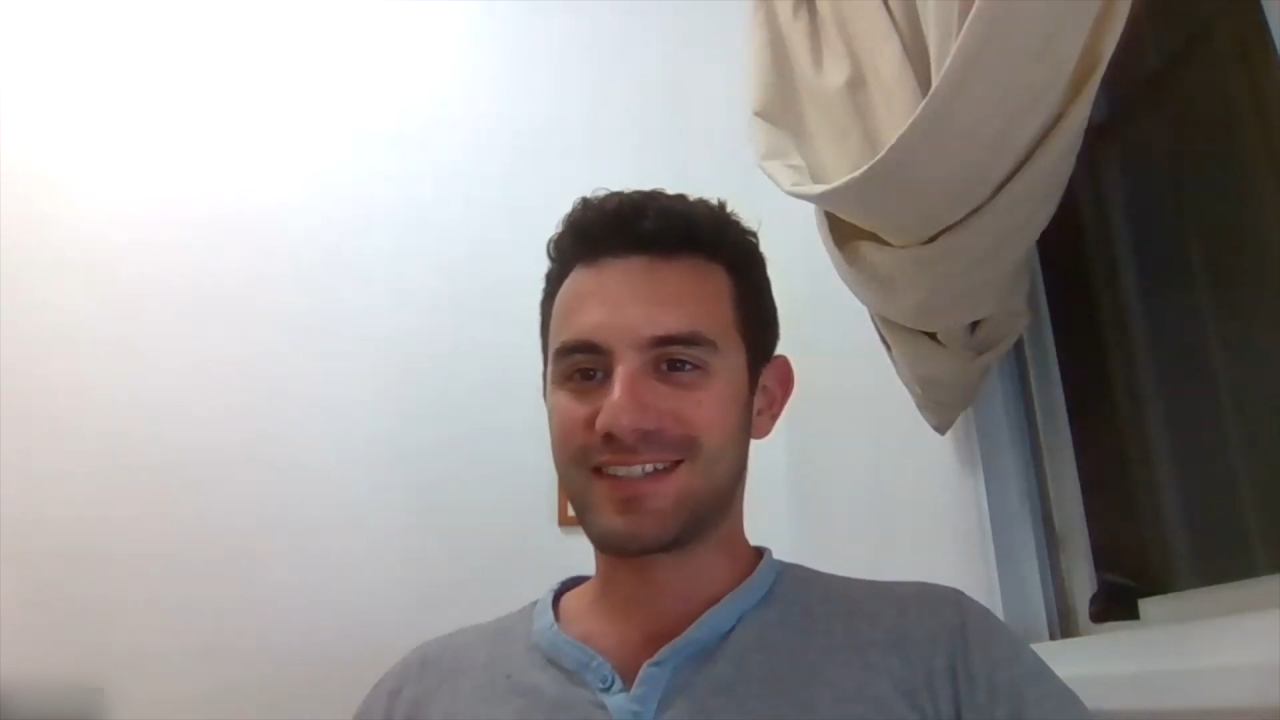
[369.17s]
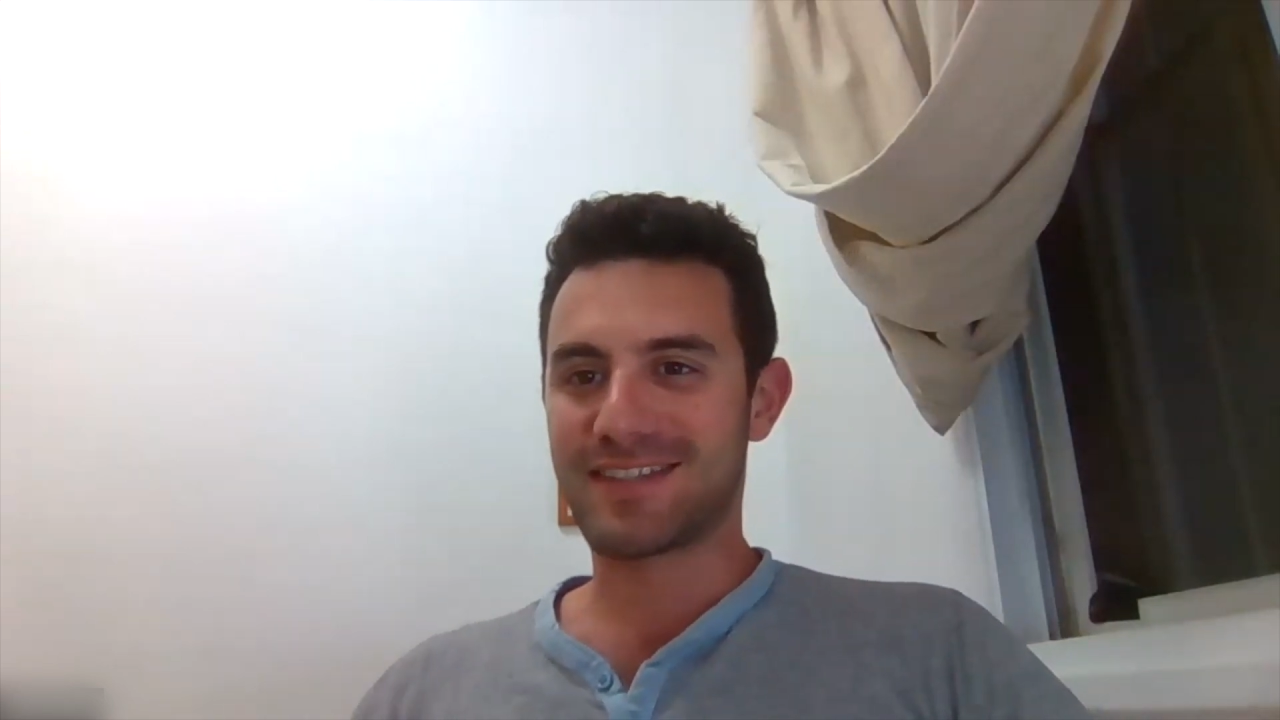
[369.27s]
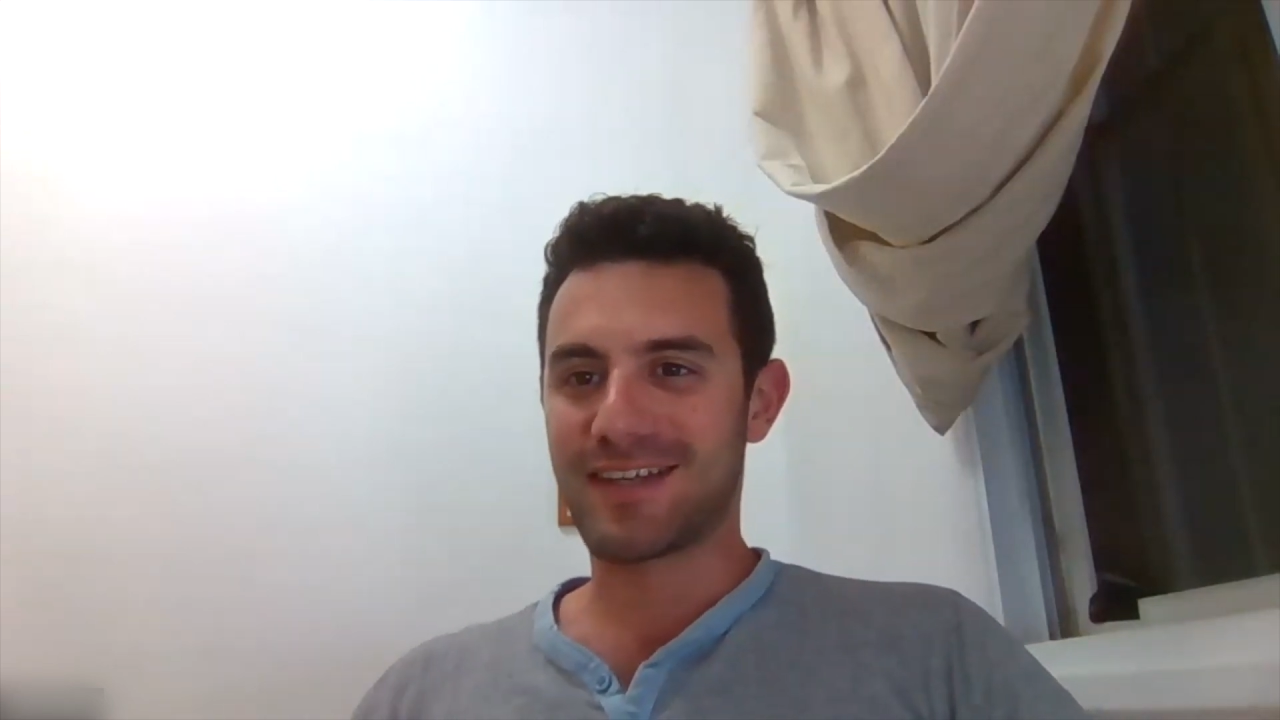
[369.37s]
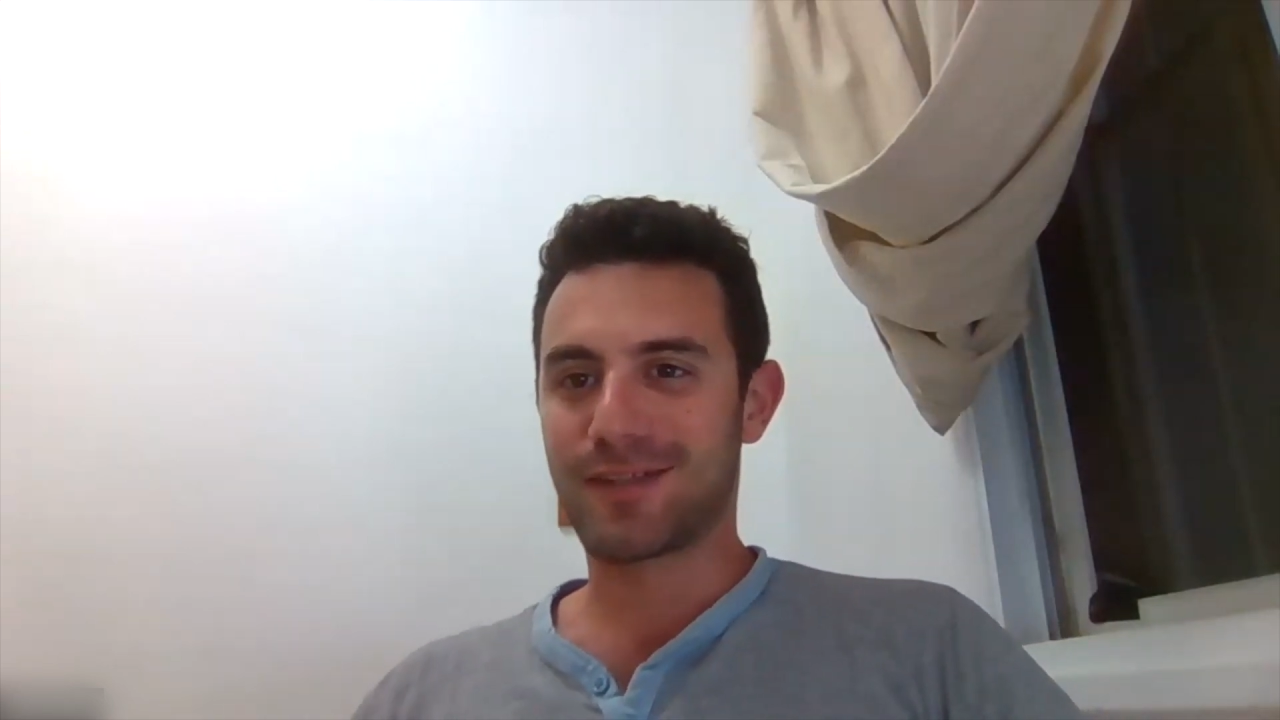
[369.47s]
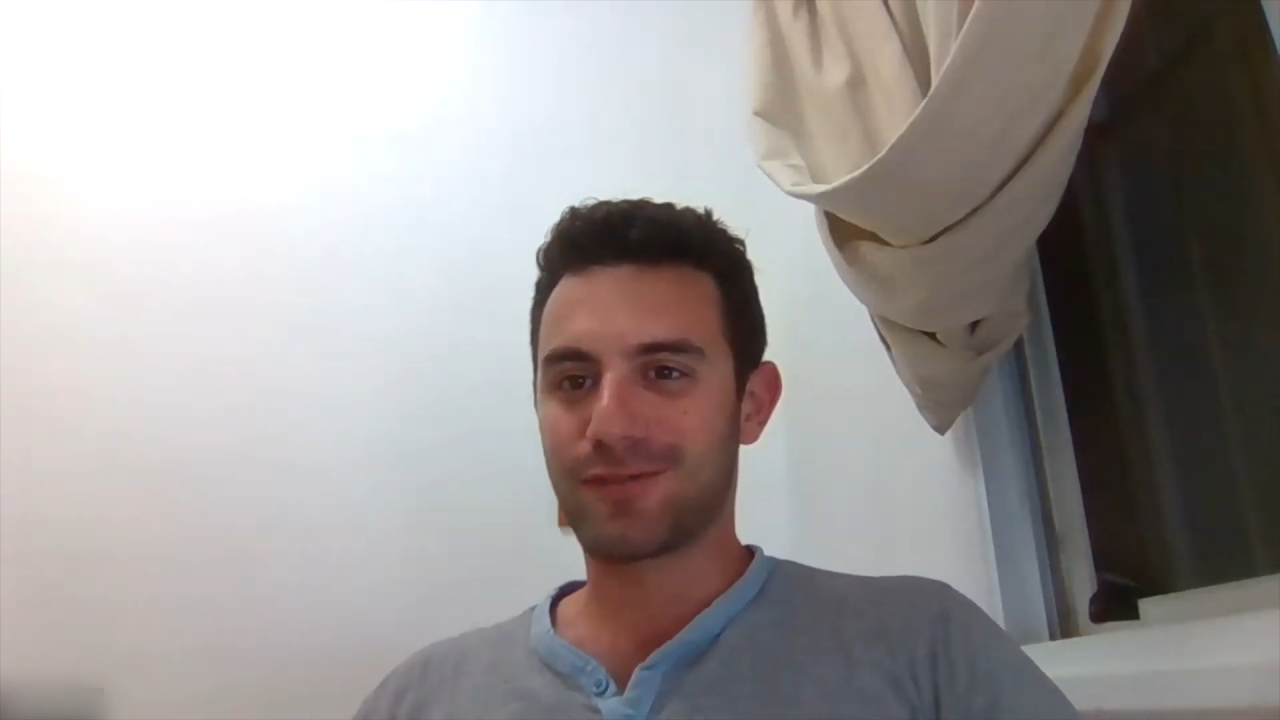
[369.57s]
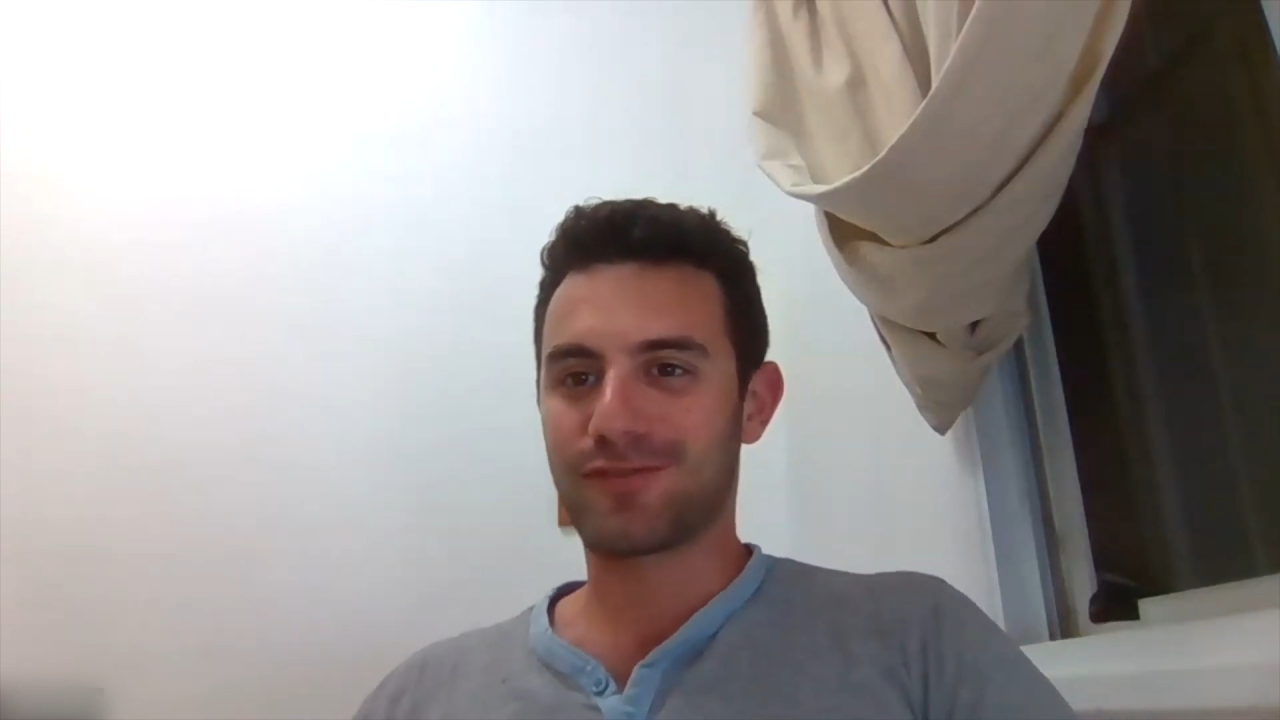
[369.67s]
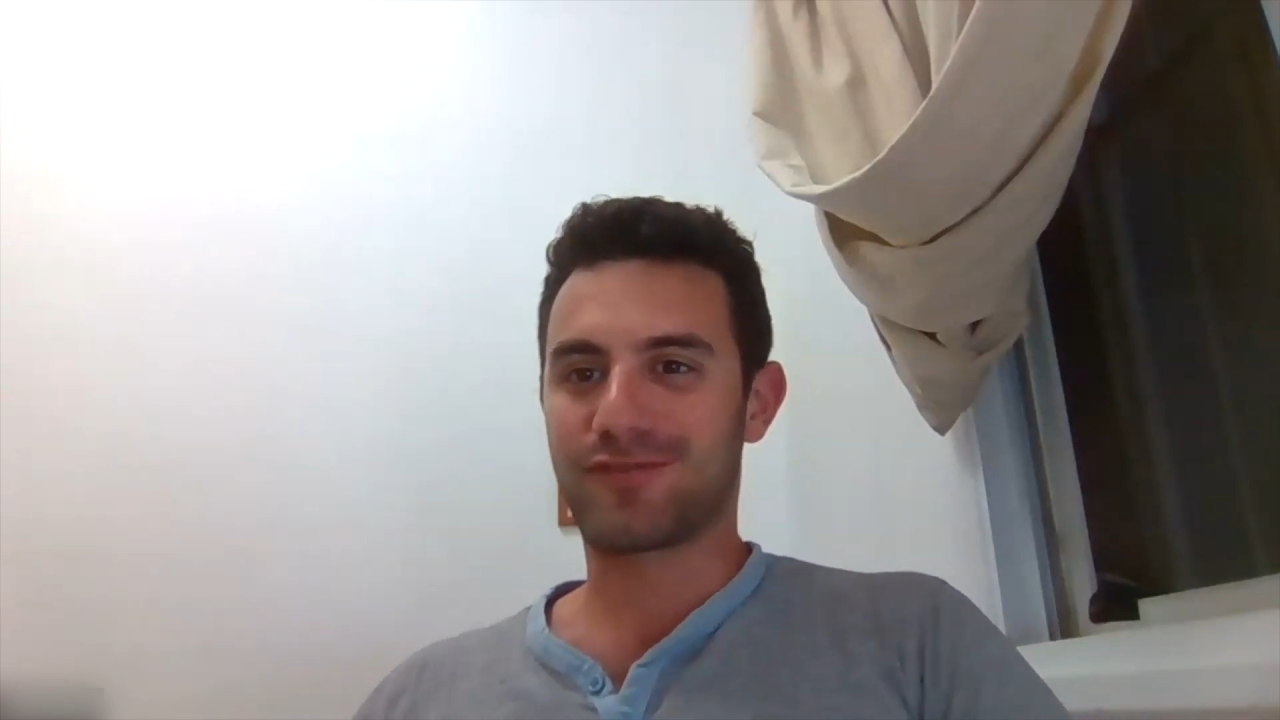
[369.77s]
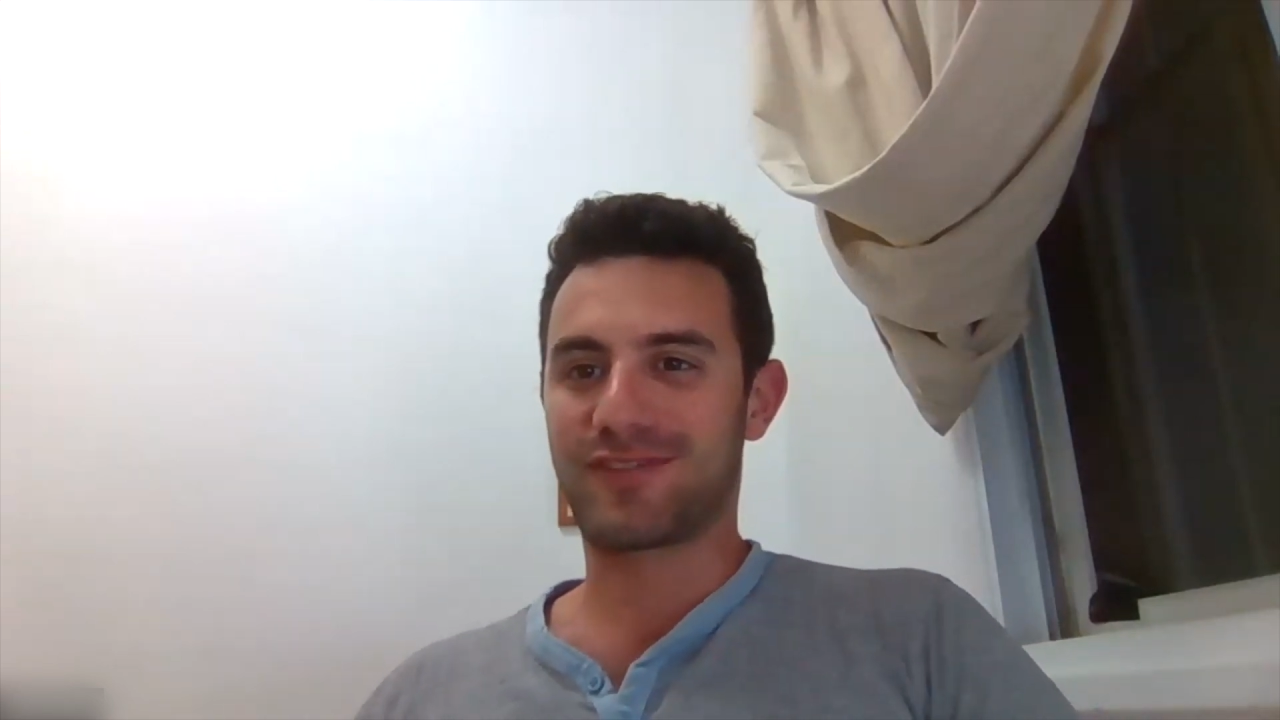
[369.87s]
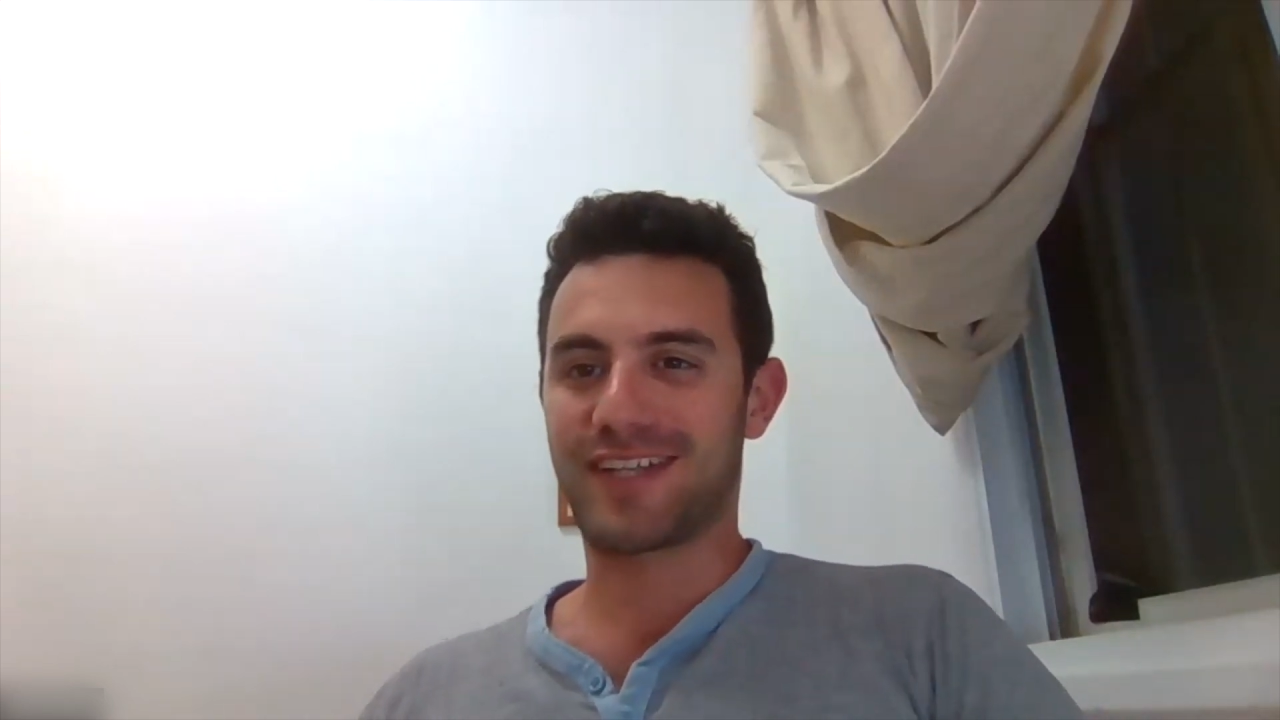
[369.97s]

instead of